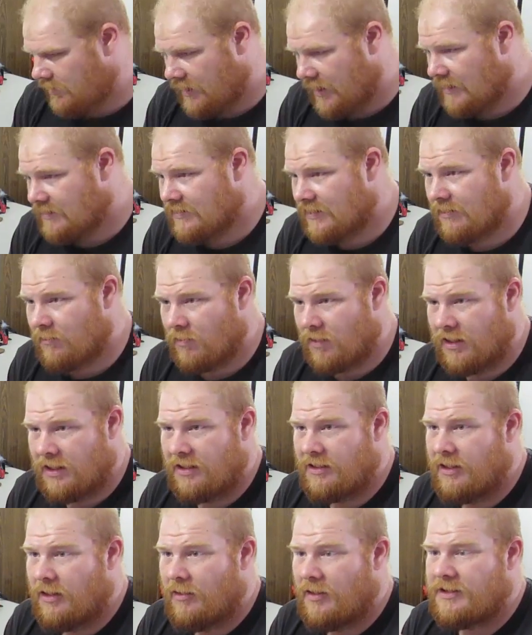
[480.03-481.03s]
next thing we're going
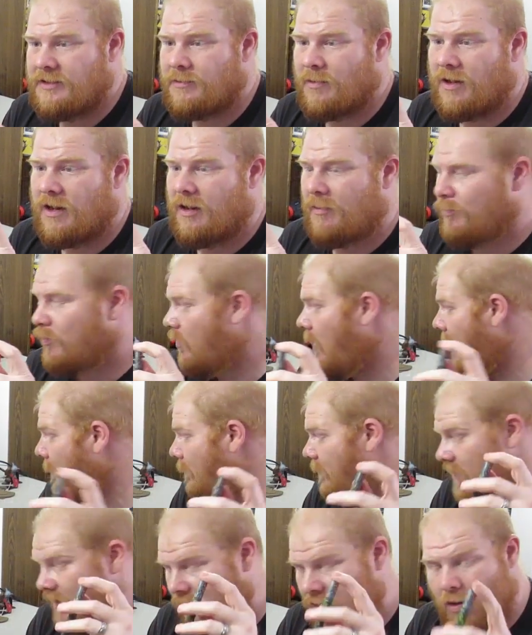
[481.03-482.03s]
to do is we're going to
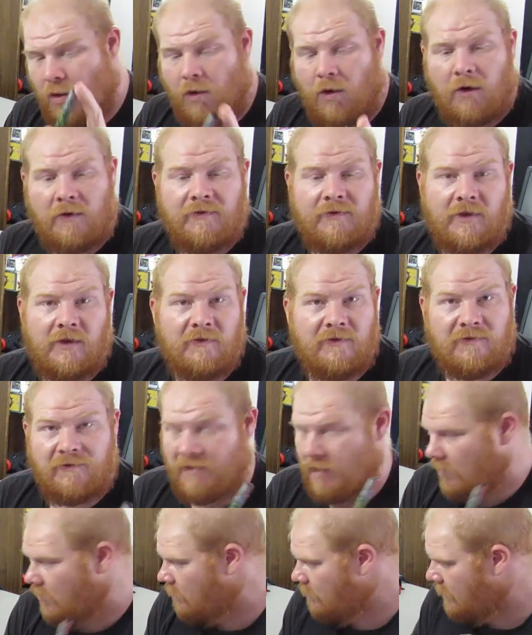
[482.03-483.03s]
prep the core for the
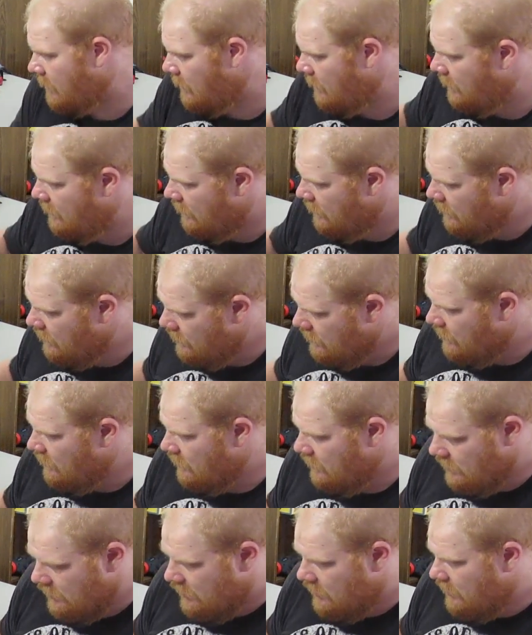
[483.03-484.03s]
foam,
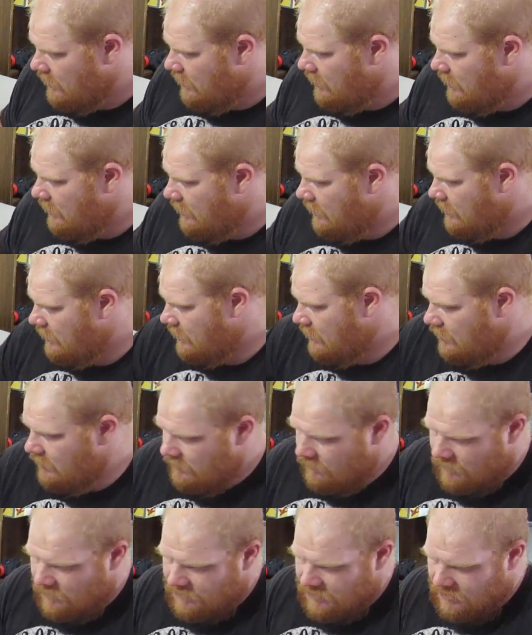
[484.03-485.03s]

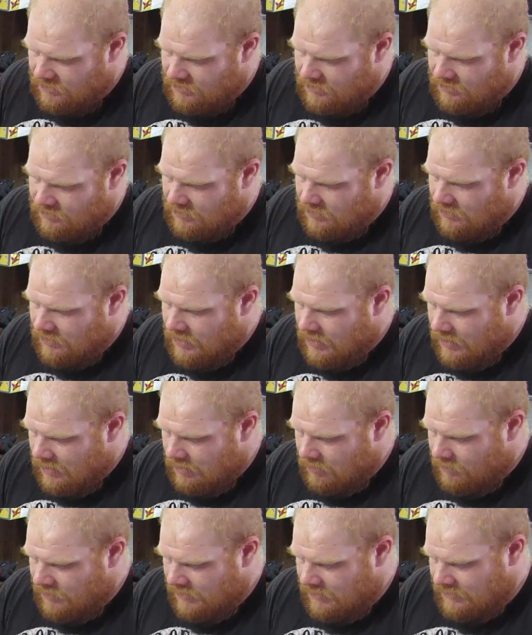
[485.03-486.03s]
and we'll just use a
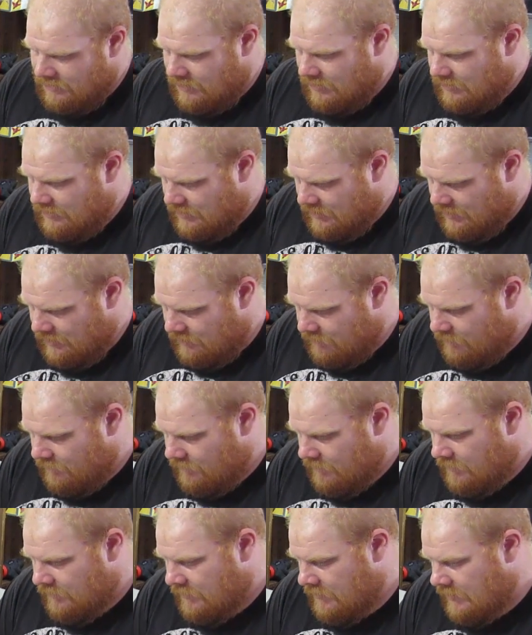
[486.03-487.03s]
little bit of duct tape
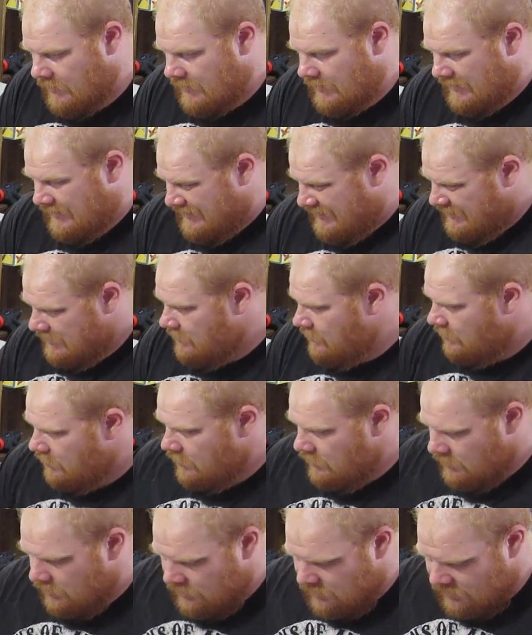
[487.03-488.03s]

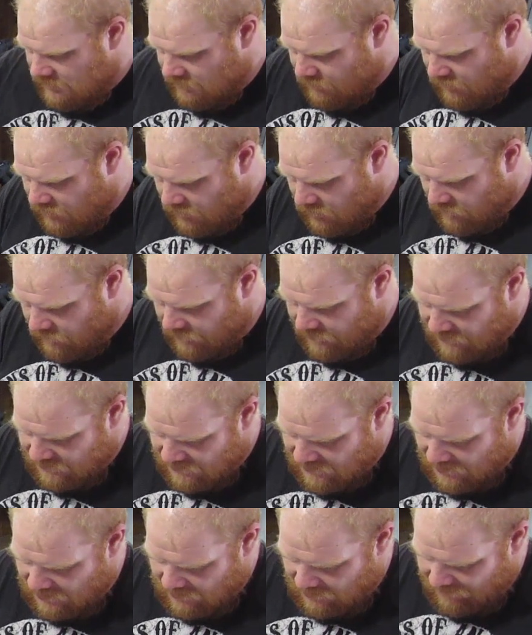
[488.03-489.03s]
to put over this
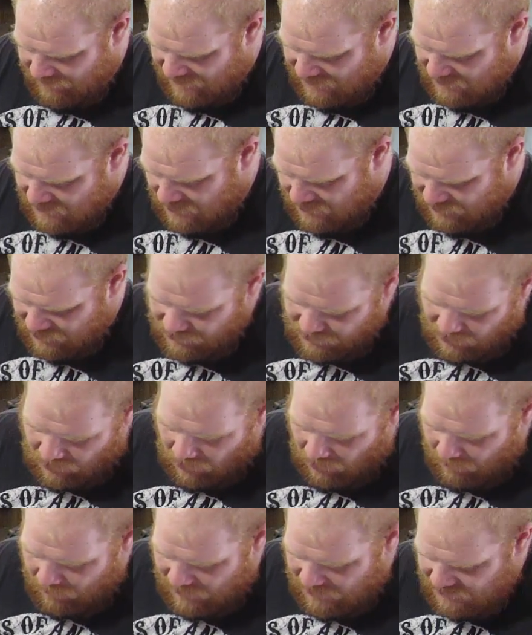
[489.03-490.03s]
kind of, it's not
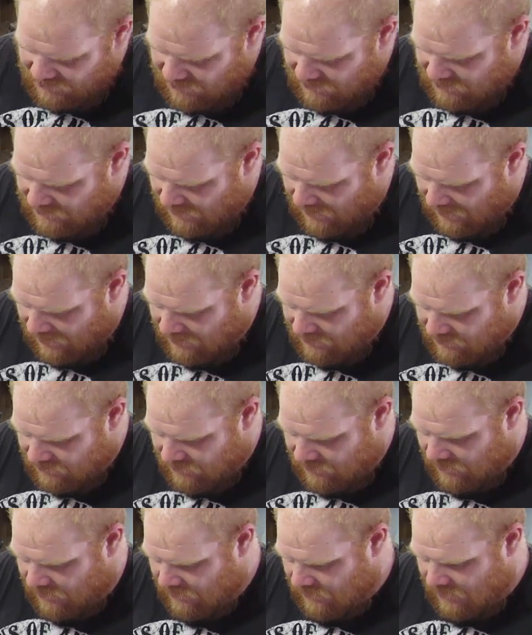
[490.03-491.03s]
sharp, it's just the edge
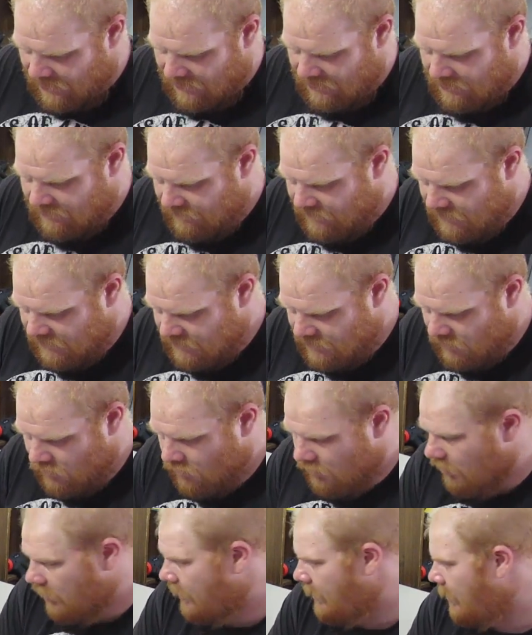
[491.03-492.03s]
at the end of this core